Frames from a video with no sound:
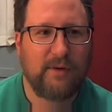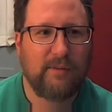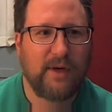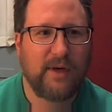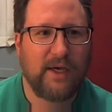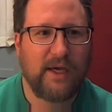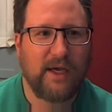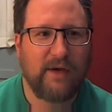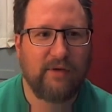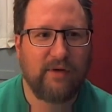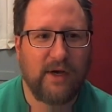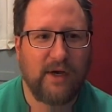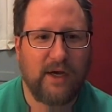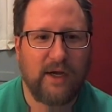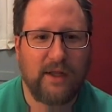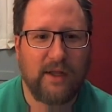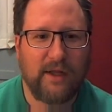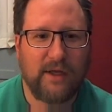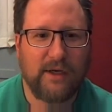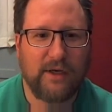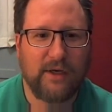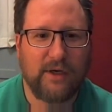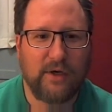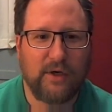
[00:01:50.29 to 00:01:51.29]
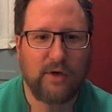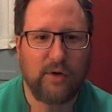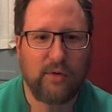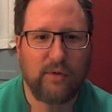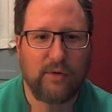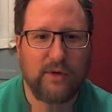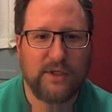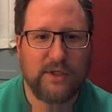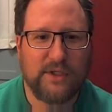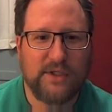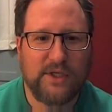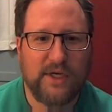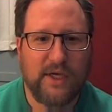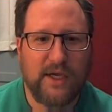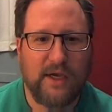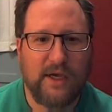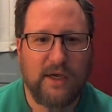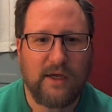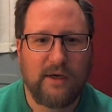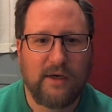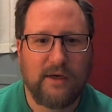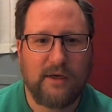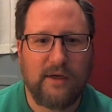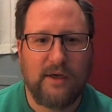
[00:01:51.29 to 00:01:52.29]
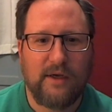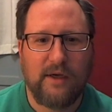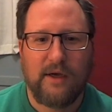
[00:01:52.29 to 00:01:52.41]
I have it highlighted in orange again.